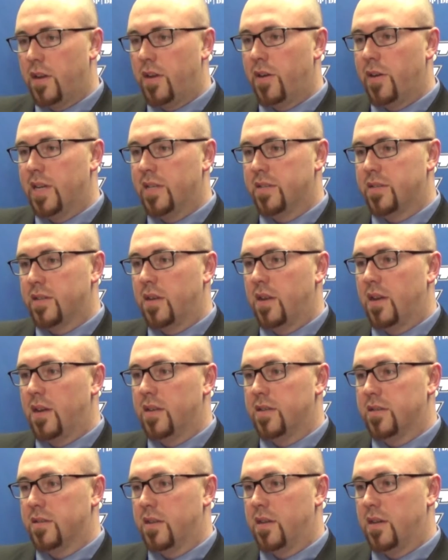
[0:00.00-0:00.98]
as
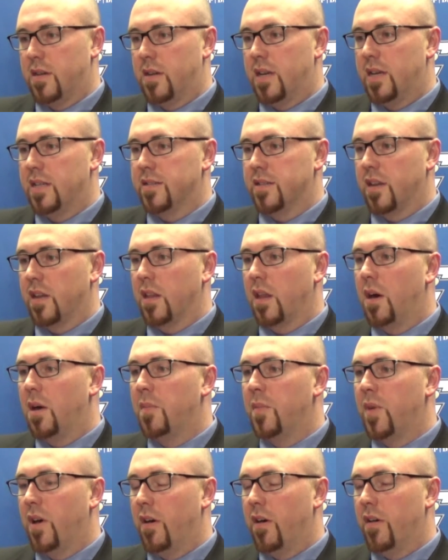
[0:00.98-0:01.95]
an
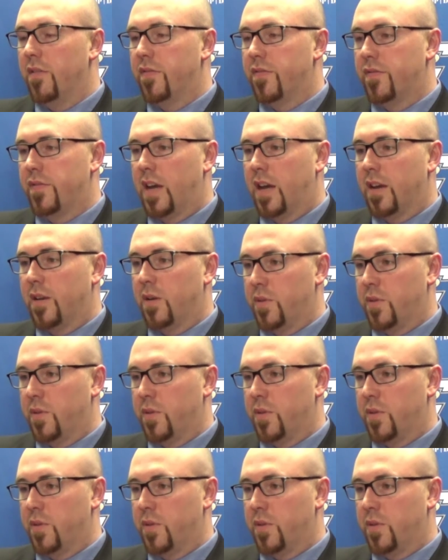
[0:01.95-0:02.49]
alum of